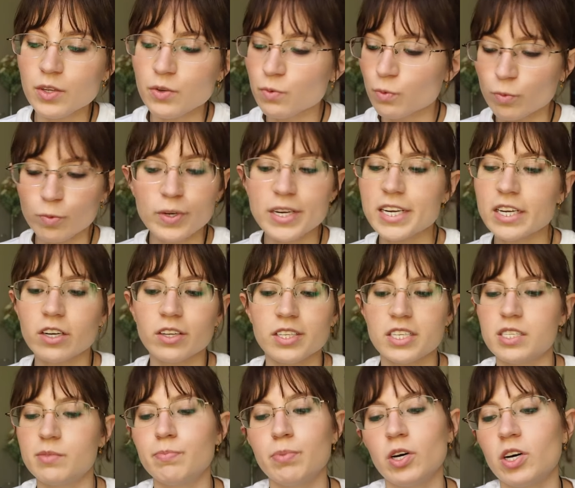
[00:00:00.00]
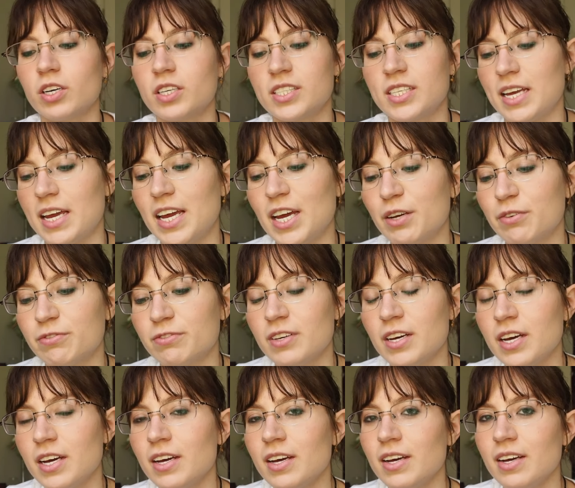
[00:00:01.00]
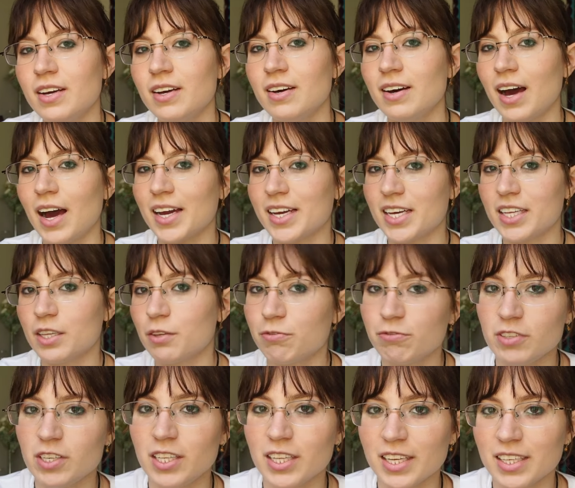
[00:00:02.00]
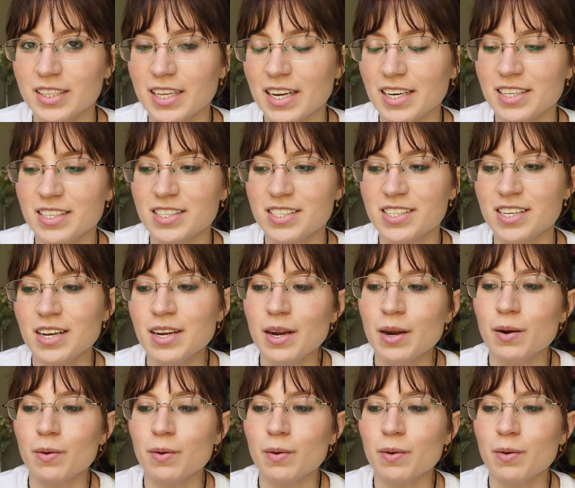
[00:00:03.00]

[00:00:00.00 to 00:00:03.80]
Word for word: read all these books if I get the feeling that it's